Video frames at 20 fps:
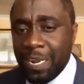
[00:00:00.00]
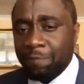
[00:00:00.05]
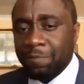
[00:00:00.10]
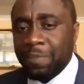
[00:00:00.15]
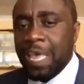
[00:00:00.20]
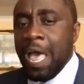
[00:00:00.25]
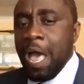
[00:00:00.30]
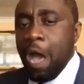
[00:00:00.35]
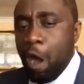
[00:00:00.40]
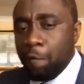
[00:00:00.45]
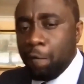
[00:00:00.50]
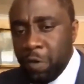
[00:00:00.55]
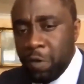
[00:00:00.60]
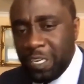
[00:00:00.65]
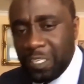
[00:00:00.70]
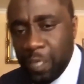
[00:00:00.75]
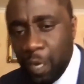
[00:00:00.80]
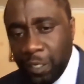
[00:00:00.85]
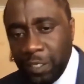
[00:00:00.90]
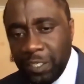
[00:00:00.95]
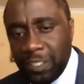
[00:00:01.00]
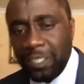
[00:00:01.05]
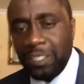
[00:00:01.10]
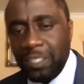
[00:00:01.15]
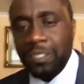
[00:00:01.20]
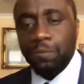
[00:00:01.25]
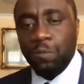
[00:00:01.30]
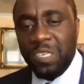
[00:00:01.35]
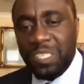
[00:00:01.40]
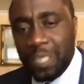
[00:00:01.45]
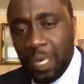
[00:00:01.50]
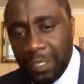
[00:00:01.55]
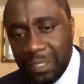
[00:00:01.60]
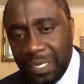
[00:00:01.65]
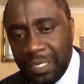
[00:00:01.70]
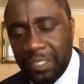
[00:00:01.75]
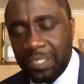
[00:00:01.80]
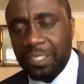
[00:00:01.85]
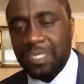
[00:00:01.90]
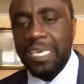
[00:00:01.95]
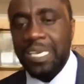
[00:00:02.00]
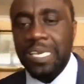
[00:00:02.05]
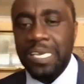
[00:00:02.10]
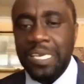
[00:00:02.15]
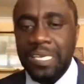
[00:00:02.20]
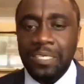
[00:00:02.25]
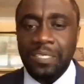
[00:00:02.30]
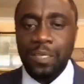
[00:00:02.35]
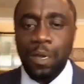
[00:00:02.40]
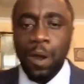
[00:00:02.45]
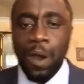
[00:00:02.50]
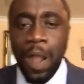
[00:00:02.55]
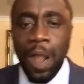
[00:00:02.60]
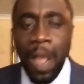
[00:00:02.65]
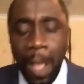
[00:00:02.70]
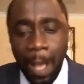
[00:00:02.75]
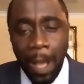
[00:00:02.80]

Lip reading: of redundancies or